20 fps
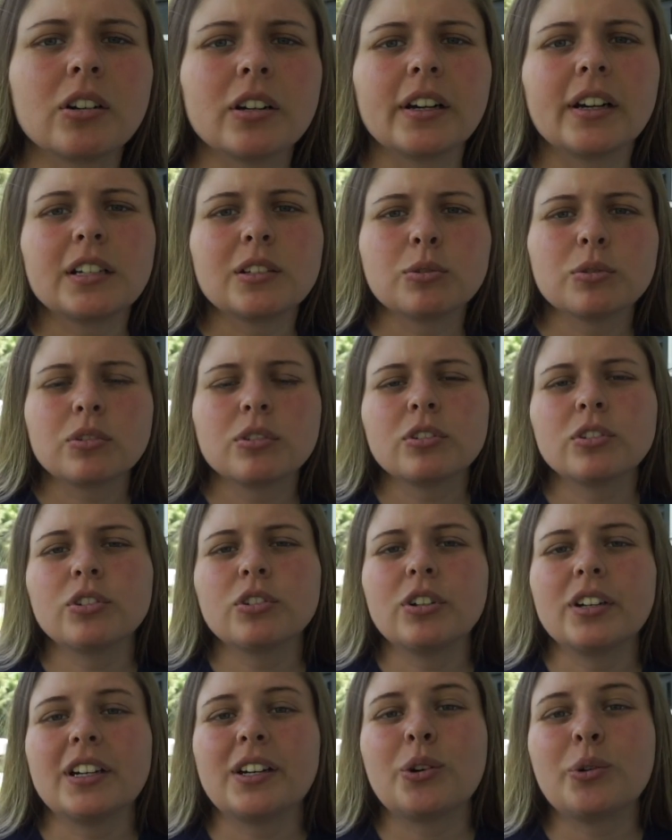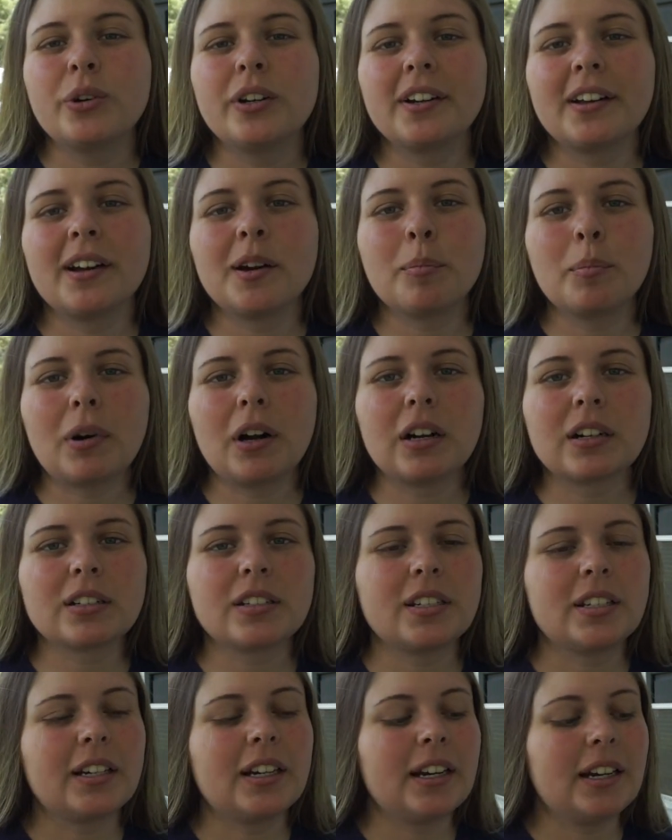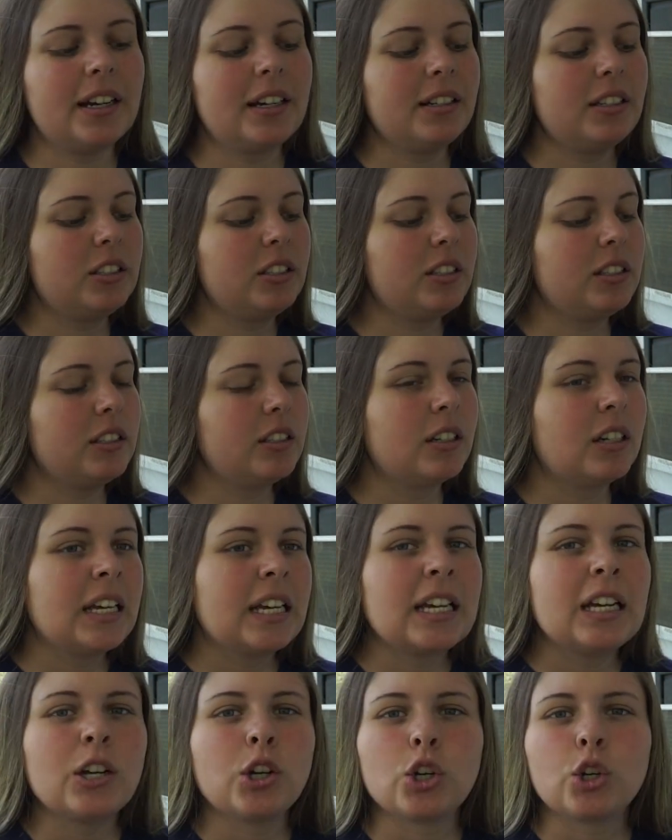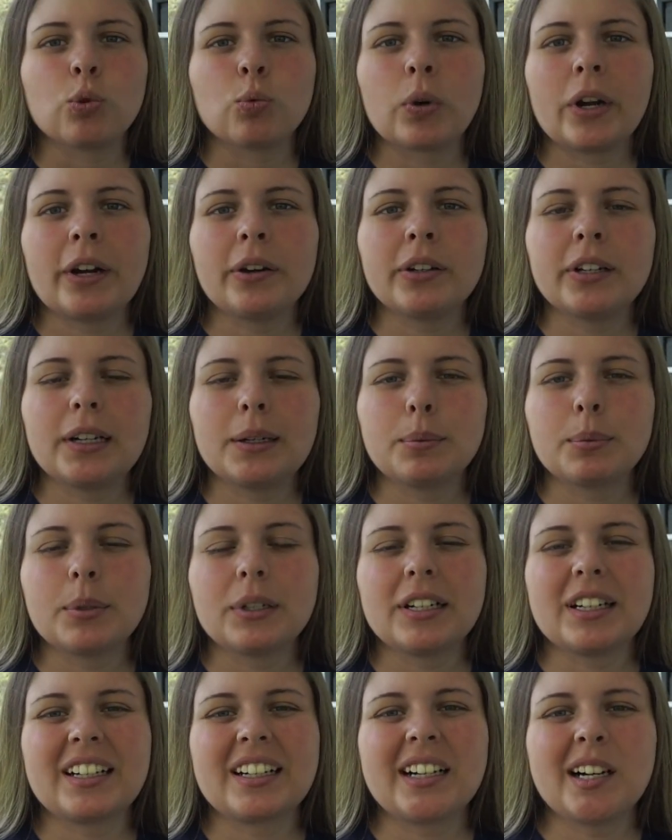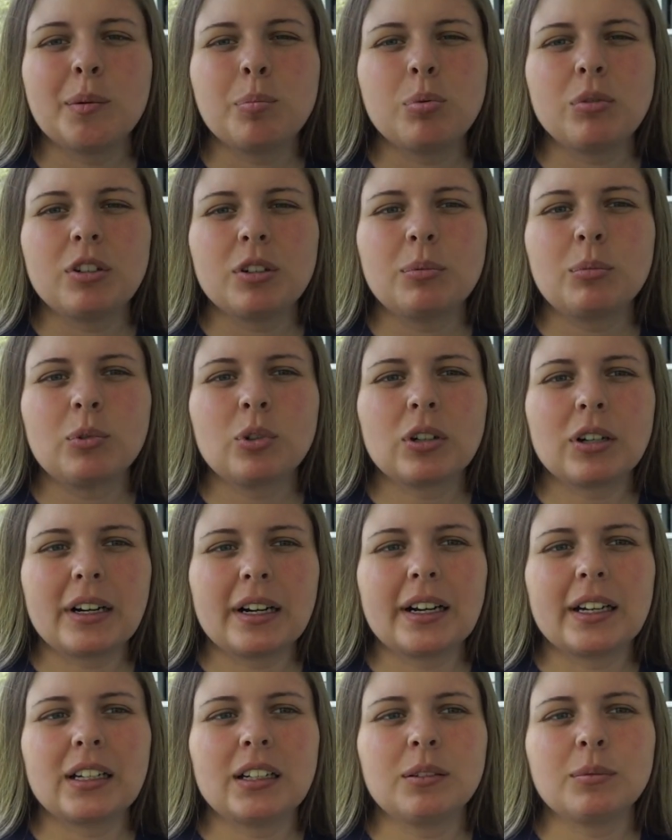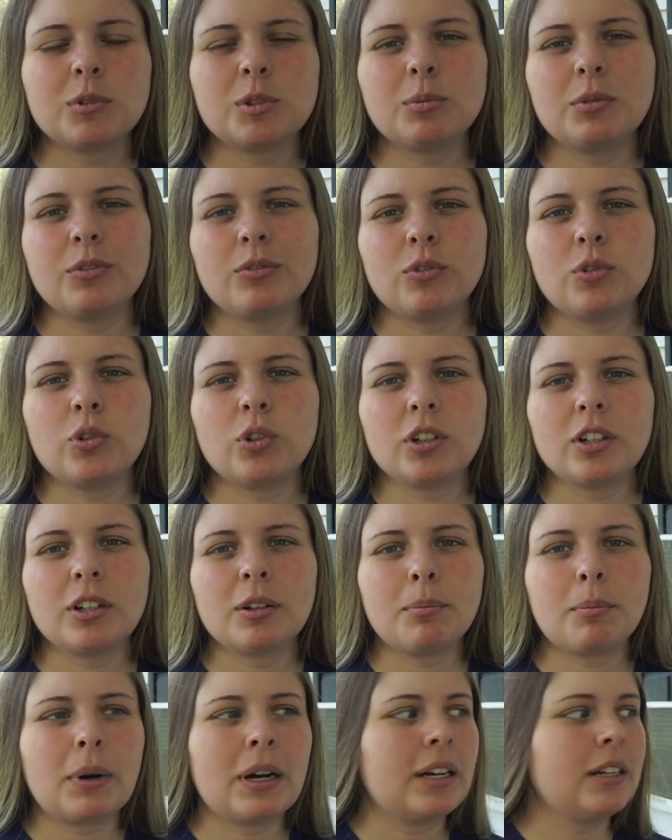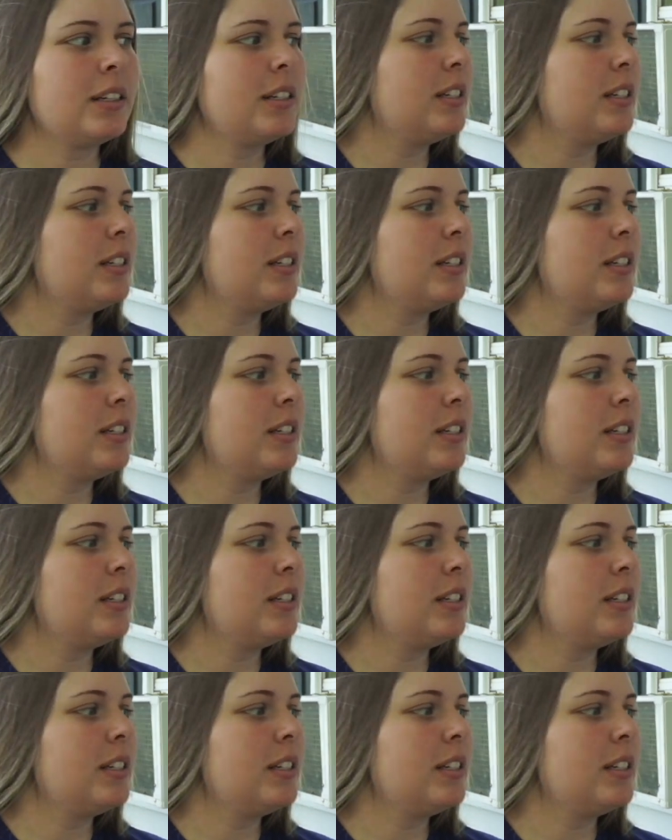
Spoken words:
Alright guys, we're going to do a quick unboxing. I had to round up a couple of more items before my